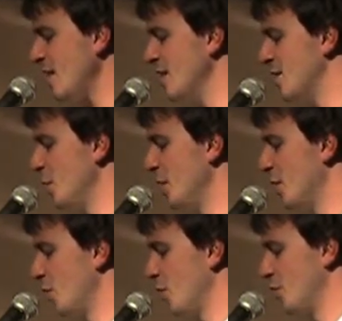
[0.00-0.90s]
And so we
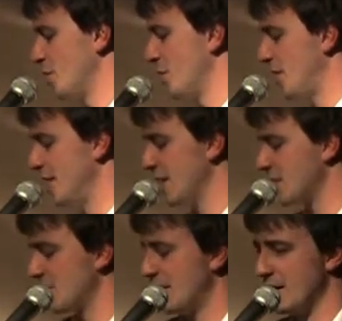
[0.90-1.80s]
go to Order of the
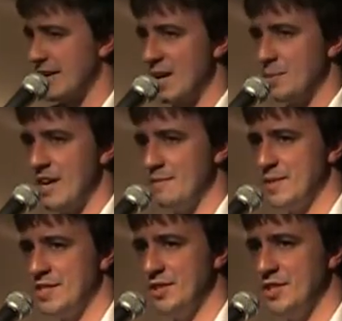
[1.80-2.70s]
Phoenix, where, again, we have
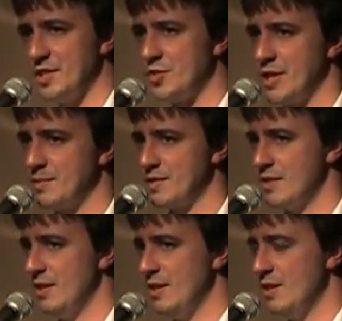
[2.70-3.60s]
mysterious
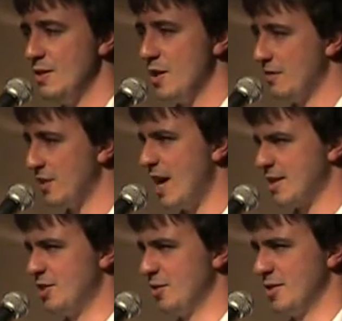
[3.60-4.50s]
dreams of
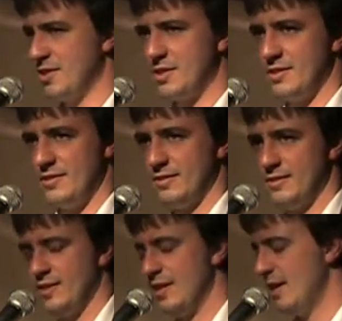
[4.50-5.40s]
locked doors.
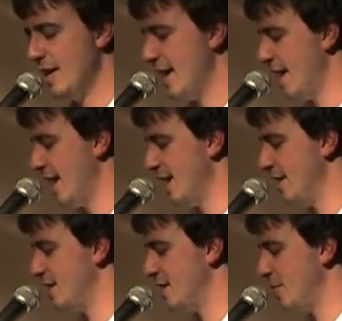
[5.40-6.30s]

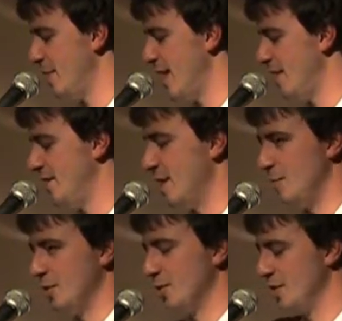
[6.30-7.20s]
And we have
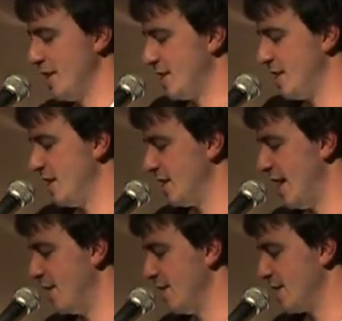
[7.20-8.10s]
Dumbledore distant, and
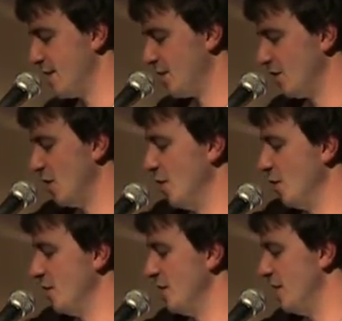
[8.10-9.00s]
Harry's left
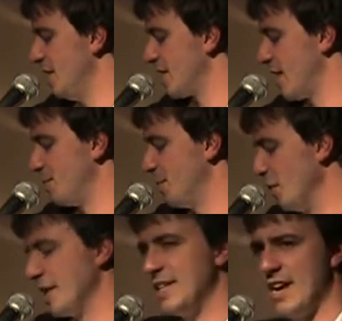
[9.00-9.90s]
alone, and he's kind of
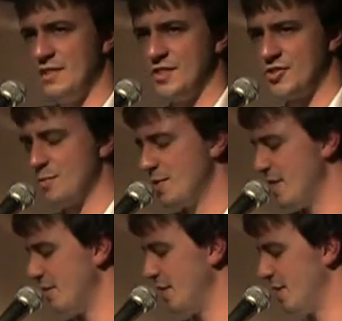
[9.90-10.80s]
broken down and stripped
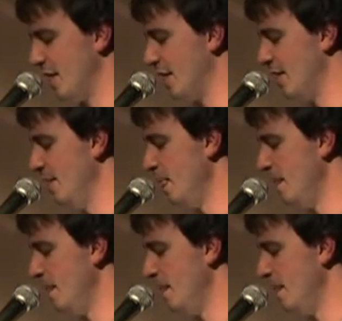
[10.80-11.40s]
of everything.